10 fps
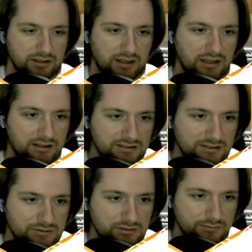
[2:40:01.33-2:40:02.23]
that. That
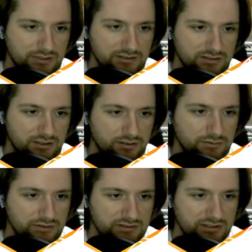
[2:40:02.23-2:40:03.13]
seems a little bit easier. We'll
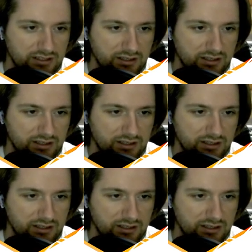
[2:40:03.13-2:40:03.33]
just say